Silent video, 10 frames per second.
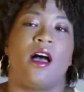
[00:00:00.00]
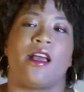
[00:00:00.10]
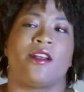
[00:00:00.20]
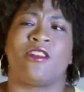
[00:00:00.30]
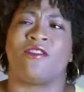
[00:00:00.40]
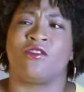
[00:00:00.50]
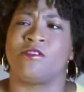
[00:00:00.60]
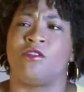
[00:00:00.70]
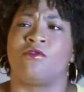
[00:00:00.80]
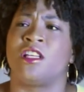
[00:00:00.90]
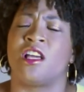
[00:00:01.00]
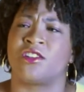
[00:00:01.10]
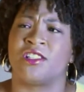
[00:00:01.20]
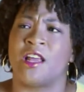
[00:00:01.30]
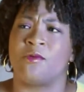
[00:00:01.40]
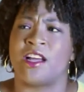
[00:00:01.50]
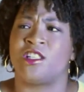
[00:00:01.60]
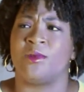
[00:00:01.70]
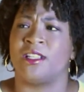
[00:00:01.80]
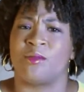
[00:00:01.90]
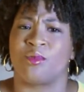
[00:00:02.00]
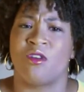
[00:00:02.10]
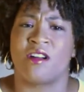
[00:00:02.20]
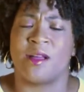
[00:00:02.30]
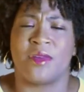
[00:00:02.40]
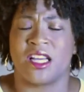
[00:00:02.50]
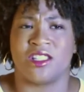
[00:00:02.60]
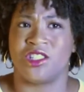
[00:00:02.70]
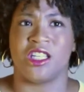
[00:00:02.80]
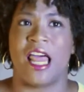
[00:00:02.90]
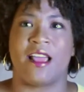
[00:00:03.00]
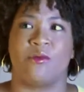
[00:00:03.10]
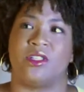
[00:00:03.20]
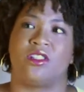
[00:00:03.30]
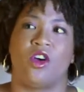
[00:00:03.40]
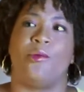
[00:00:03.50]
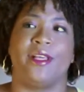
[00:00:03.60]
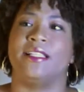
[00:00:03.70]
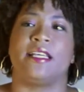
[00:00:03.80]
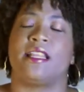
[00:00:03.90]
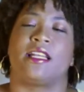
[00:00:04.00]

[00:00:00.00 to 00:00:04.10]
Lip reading: I don't even really understand why she was in the program, because she was so busy that